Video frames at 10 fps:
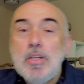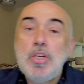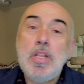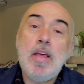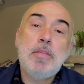
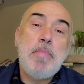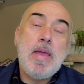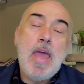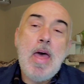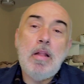She likes
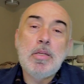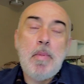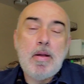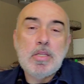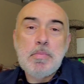being held
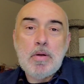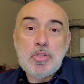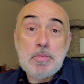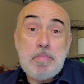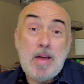about as
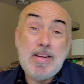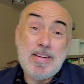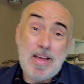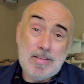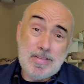much as
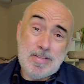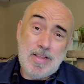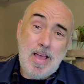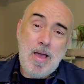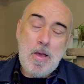Buddy
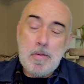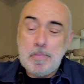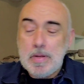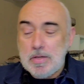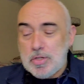does,
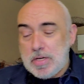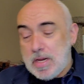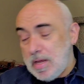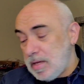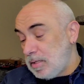but
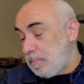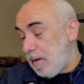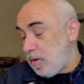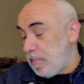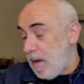she is
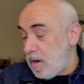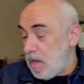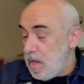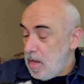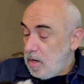better about
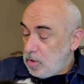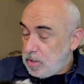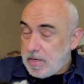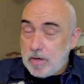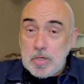it.
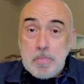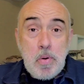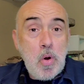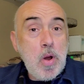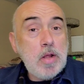She's actually
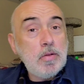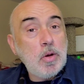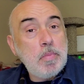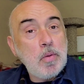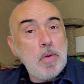purring a
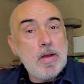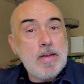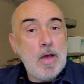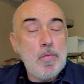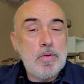little bit
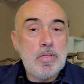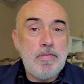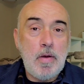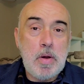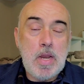right now, which
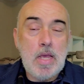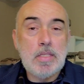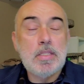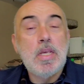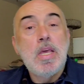is very
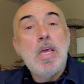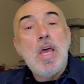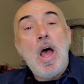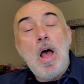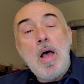
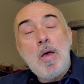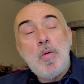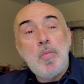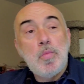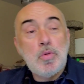
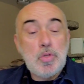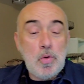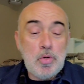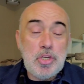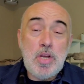nice.
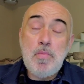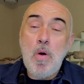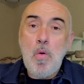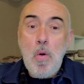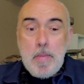So she
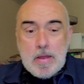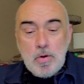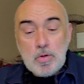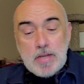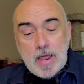won't, oh,
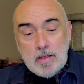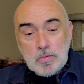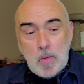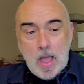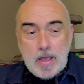and her
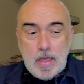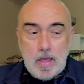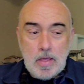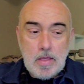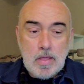tail's
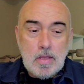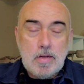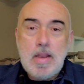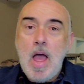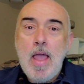wagging.
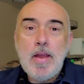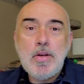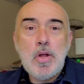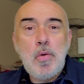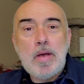Not
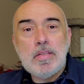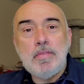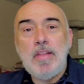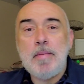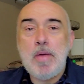in an
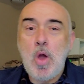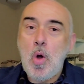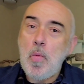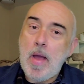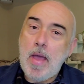aggressive let me
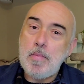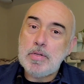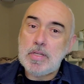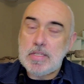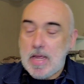go way,
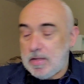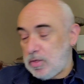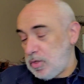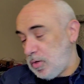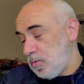which is
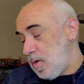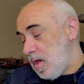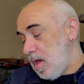nice too.